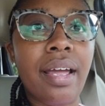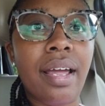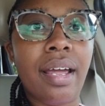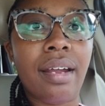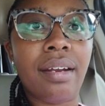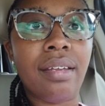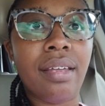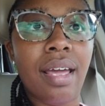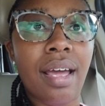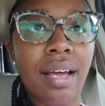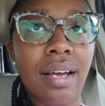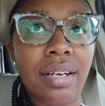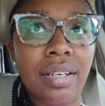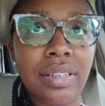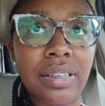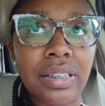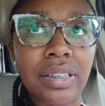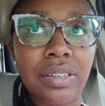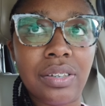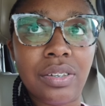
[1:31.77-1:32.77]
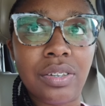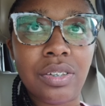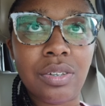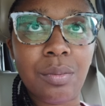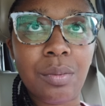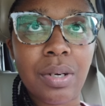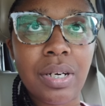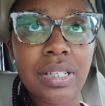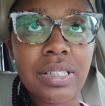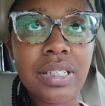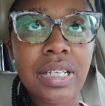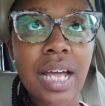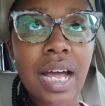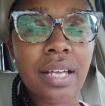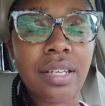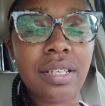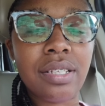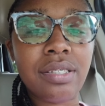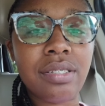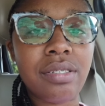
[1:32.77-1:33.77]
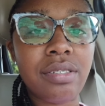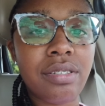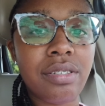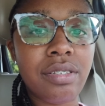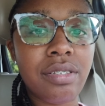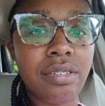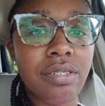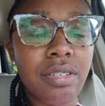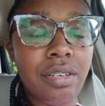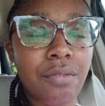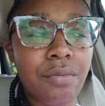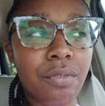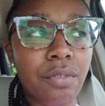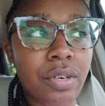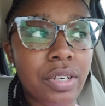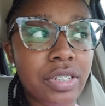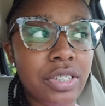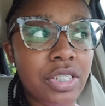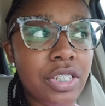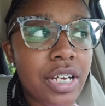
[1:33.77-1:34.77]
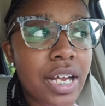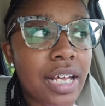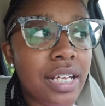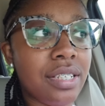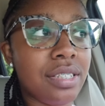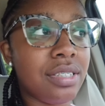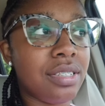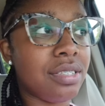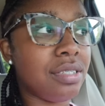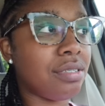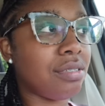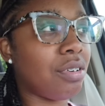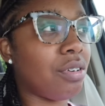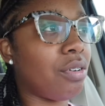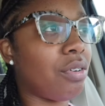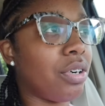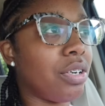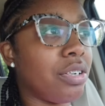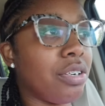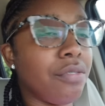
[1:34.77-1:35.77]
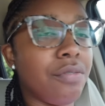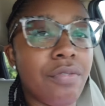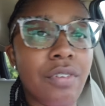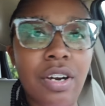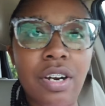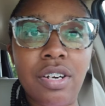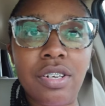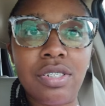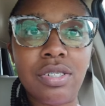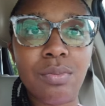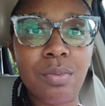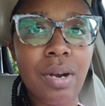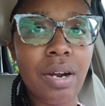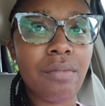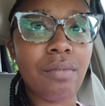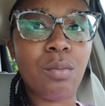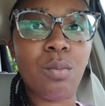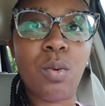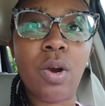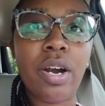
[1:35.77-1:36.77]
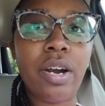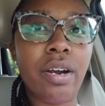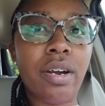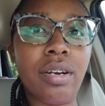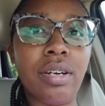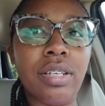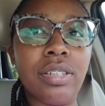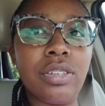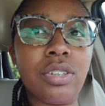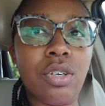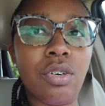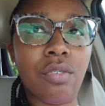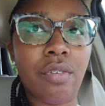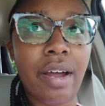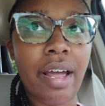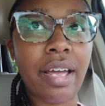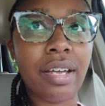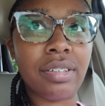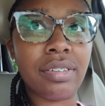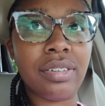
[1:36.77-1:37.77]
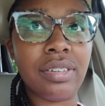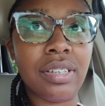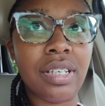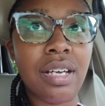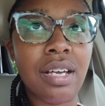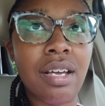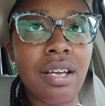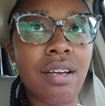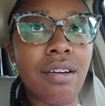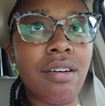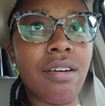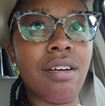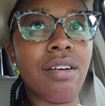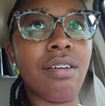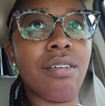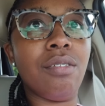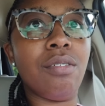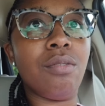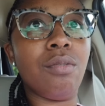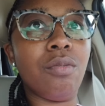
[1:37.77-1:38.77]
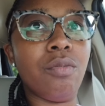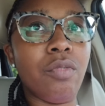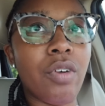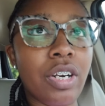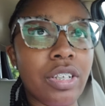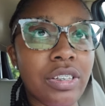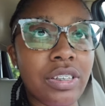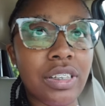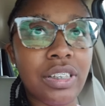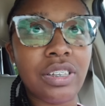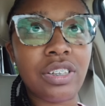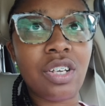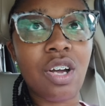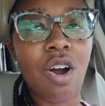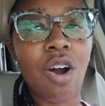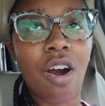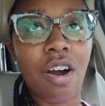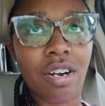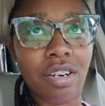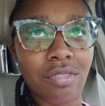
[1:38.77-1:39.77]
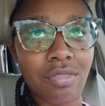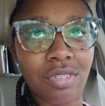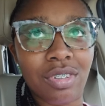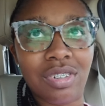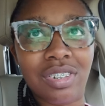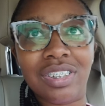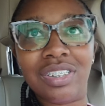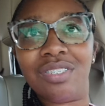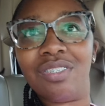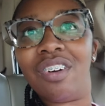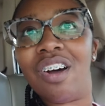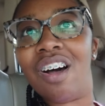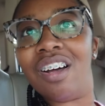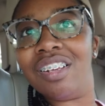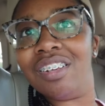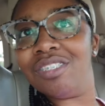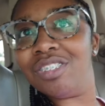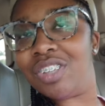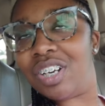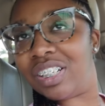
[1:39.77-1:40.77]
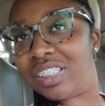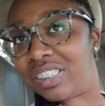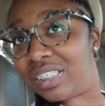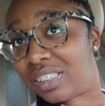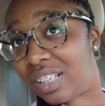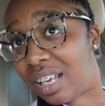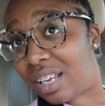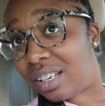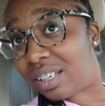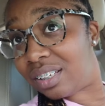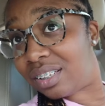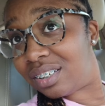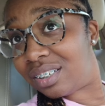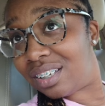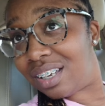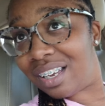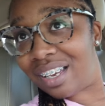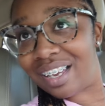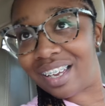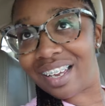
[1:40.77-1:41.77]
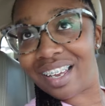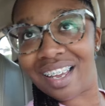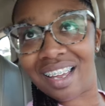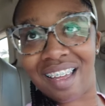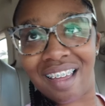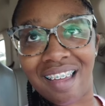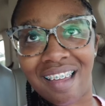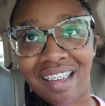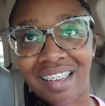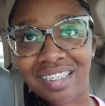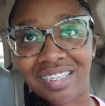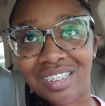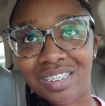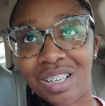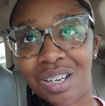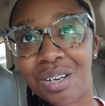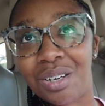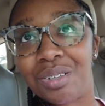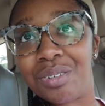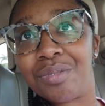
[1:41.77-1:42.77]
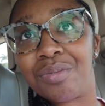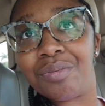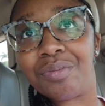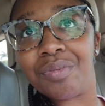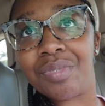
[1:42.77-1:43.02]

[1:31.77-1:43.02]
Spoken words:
And yeah, so we're going to see how this differentiates or defers, whatever word is correct, versus Carnival is all I'm trying to say. So